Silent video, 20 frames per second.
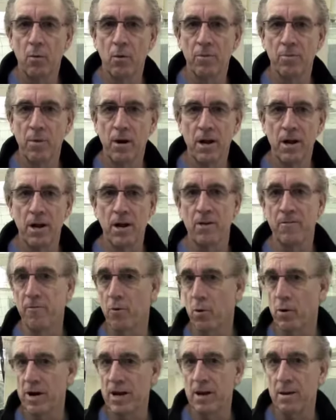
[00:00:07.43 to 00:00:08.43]
with my uh,
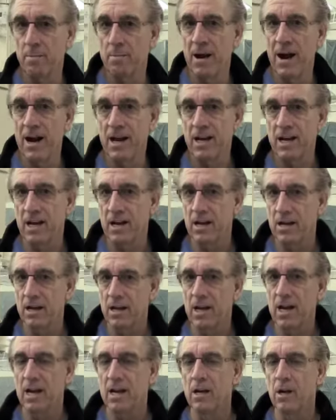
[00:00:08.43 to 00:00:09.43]
forehand and backhand
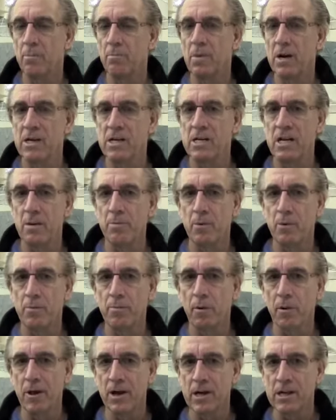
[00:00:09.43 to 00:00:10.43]
and much deeper
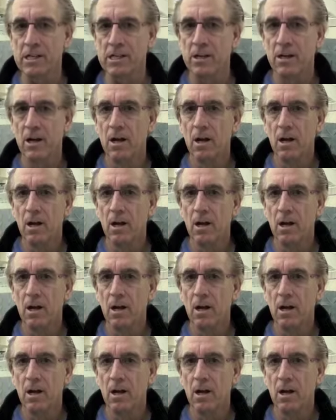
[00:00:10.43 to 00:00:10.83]
plays.